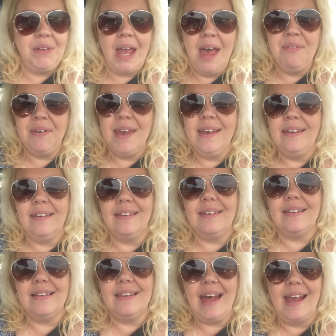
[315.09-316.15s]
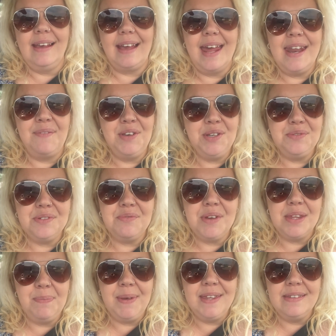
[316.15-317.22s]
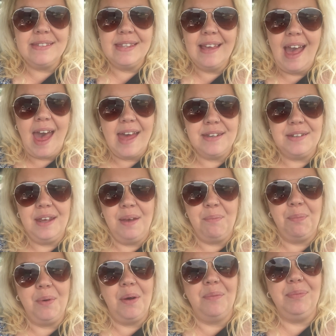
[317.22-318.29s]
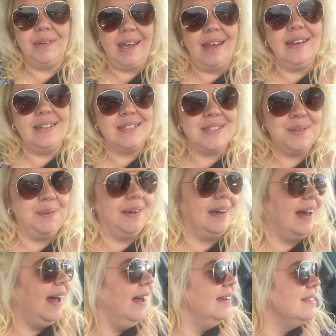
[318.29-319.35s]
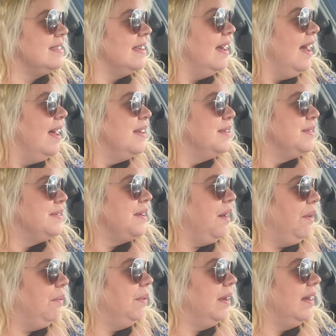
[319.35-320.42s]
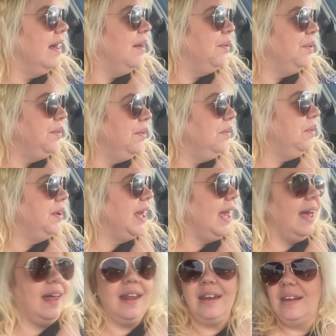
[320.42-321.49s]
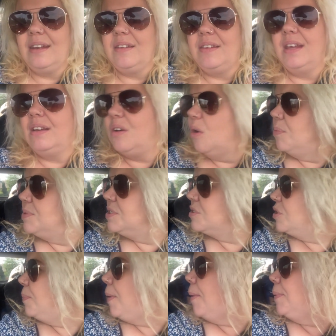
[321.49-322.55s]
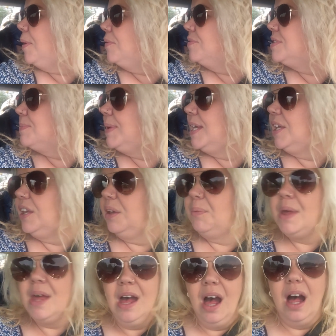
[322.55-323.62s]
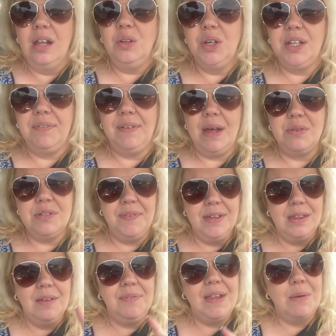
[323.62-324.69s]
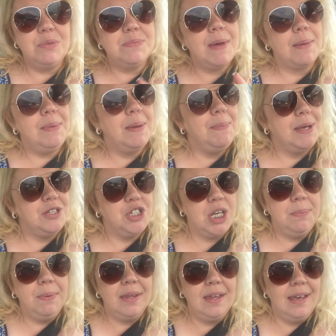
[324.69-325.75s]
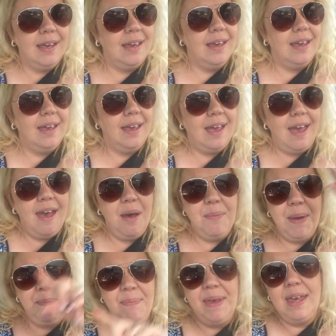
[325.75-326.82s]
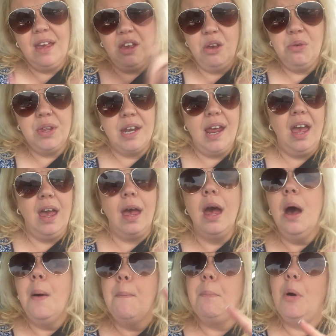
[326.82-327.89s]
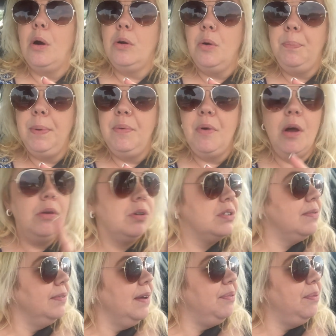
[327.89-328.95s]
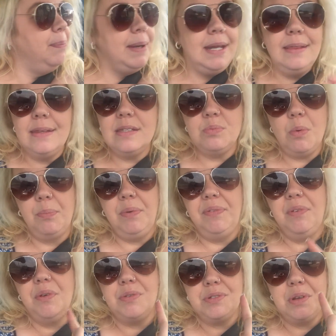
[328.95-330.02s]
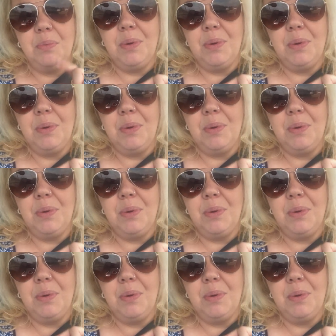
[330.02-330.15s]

I think like I never used to really be into the gardening, but I'm getting into it, guys. So I'm going to look in and I think hopes it's going to pop over to B&Q and look at the flowers. I think the flowers might be a bit cheaper um, in B&Q than here, but I could be wrong because I've never been in this one before, so